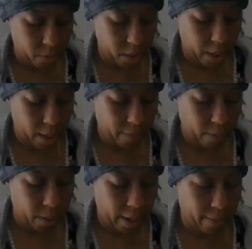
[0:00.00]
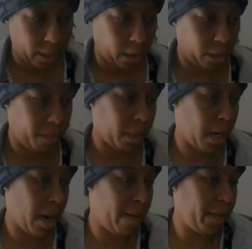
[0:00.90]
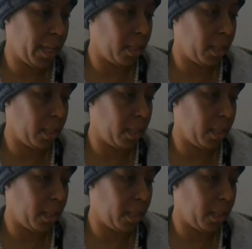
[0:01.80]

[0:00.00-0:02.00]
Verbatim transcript: really when I fell asleep in the car. I feel like